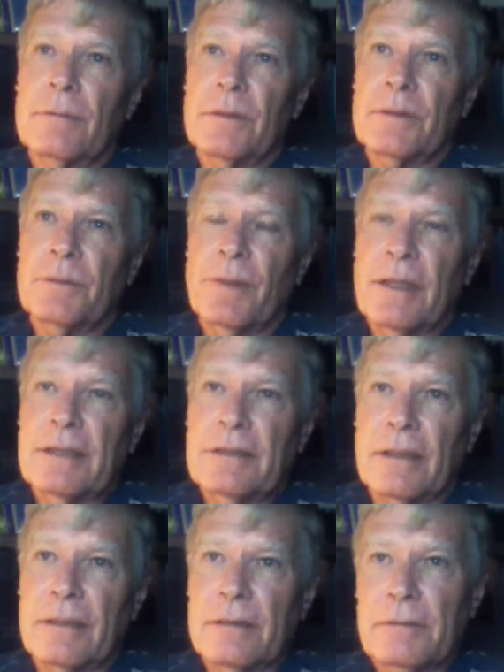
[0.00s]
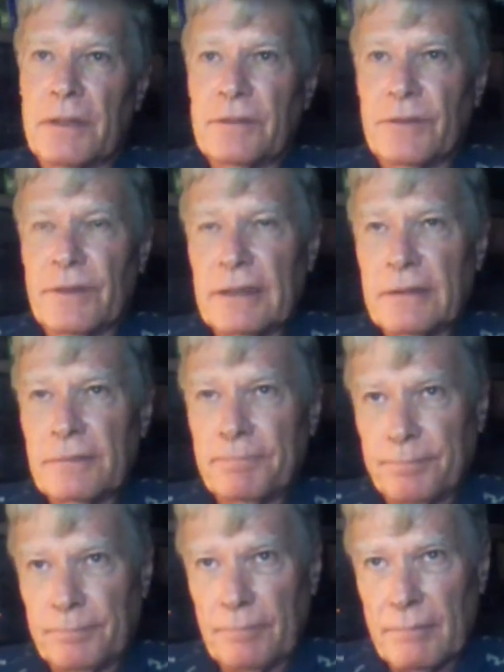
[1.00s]
Rich Price does, my friend,
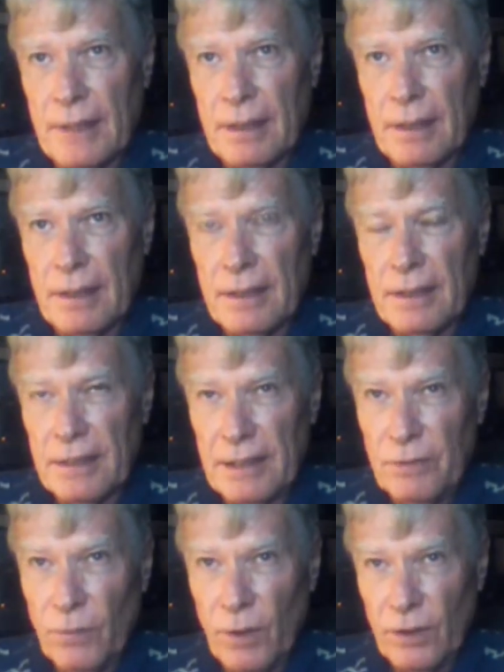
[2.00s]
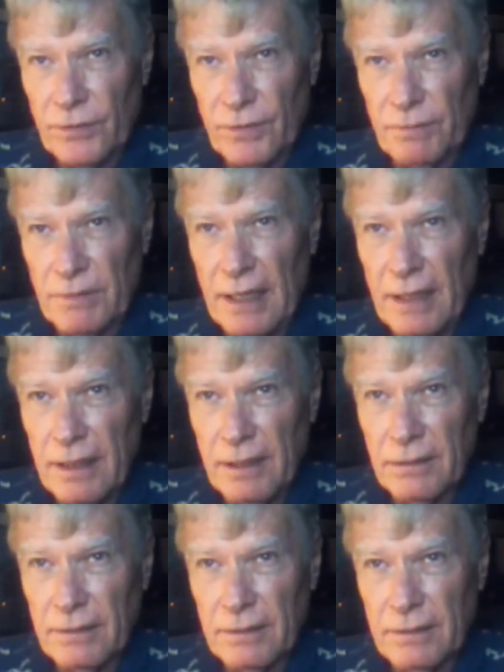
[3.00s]
is he works from the
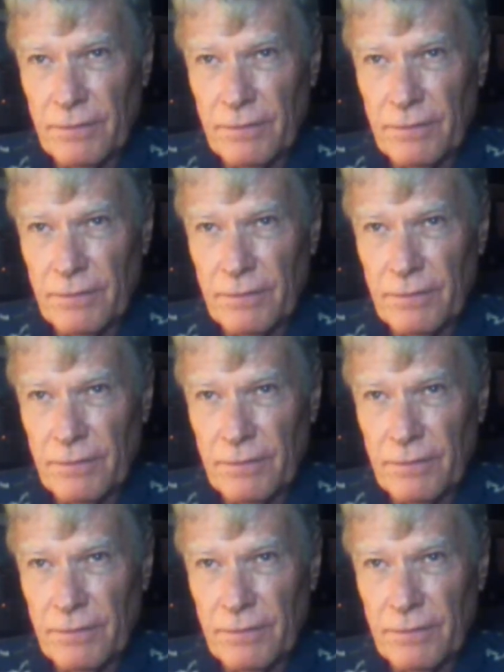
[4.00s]
higher